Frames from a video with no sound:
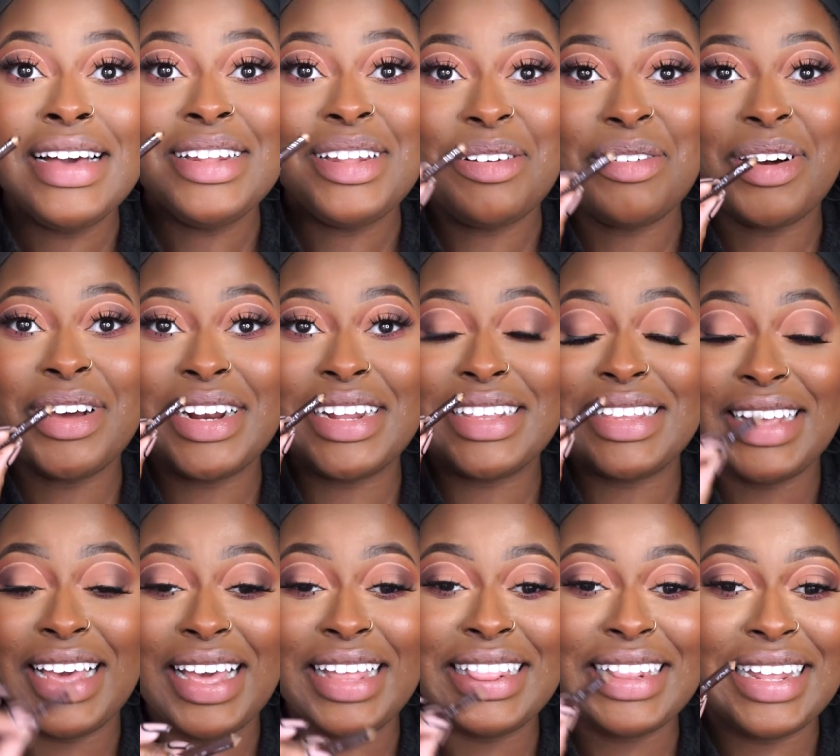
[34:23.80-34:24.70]
So I'm gonna
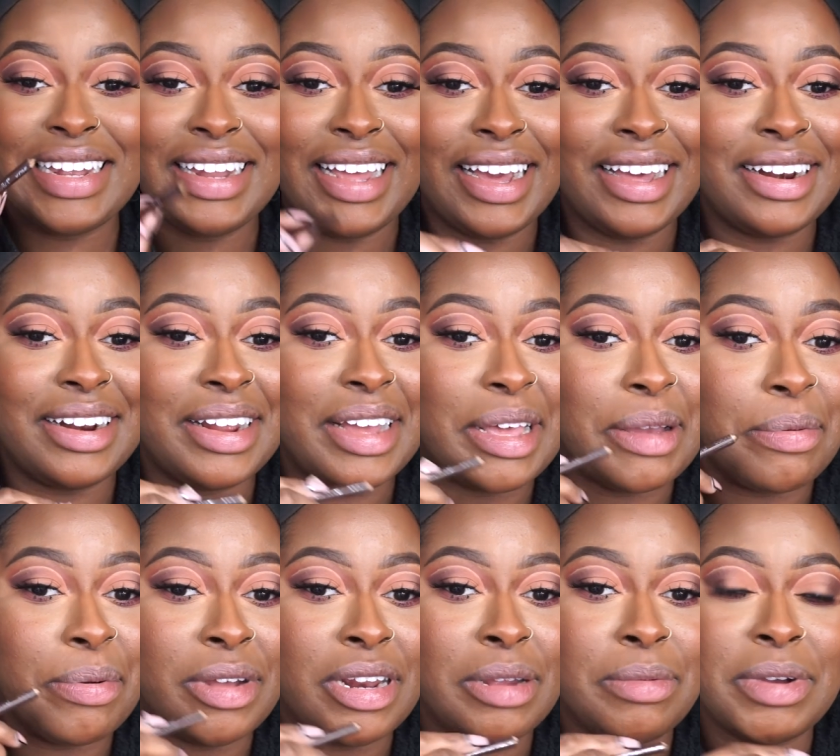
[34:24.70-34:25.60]
take the liner
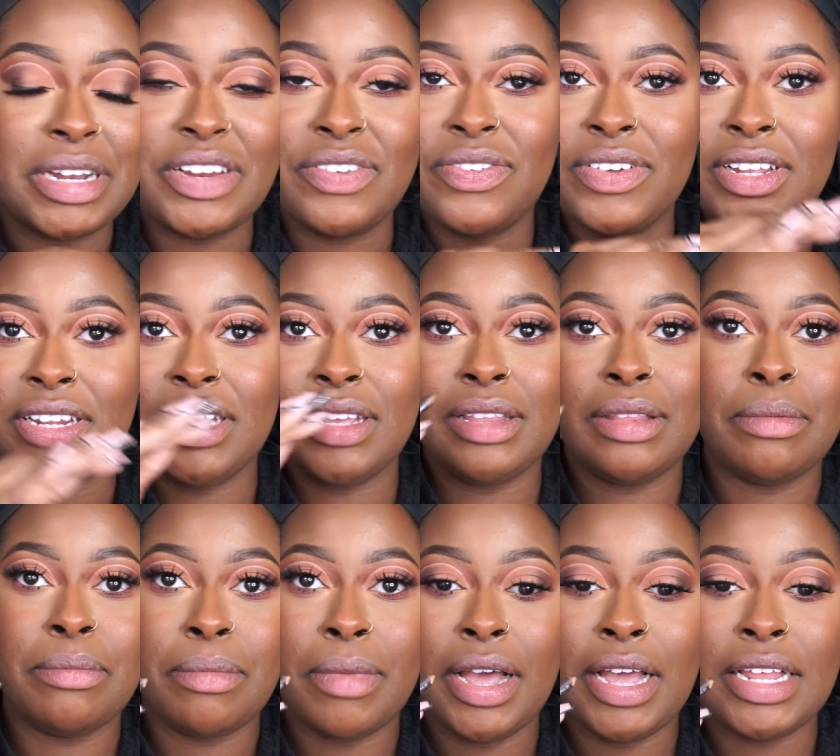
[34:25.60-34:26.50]
and pretty much fill
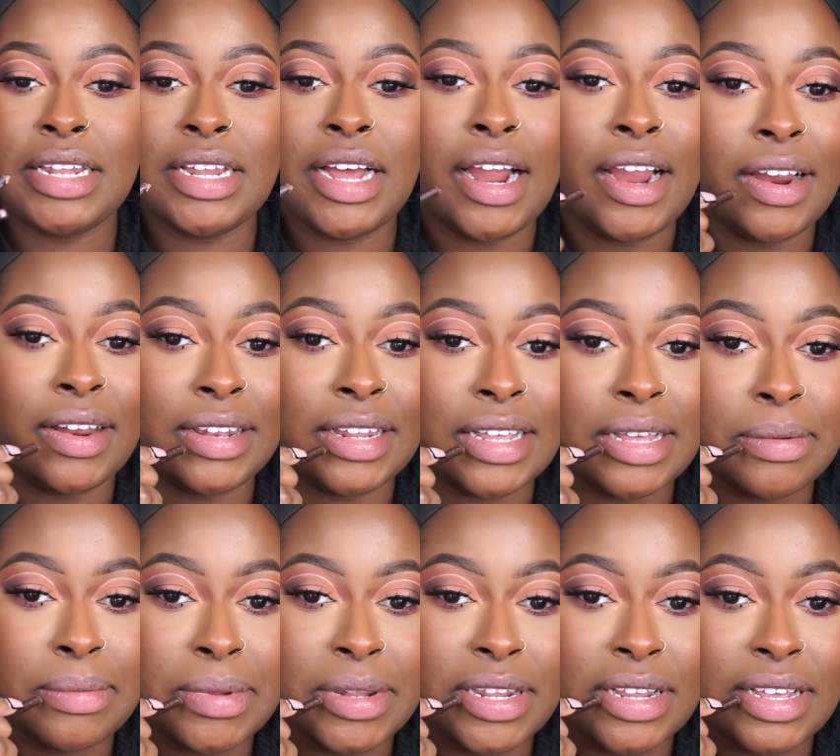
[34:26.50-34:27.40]
in my entire
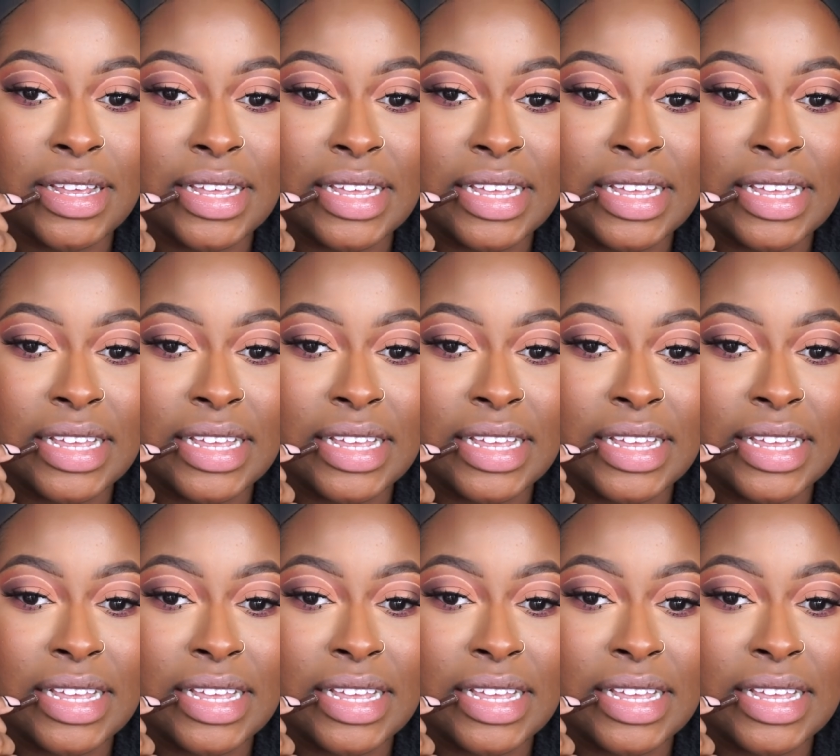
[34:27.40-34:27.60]
lips.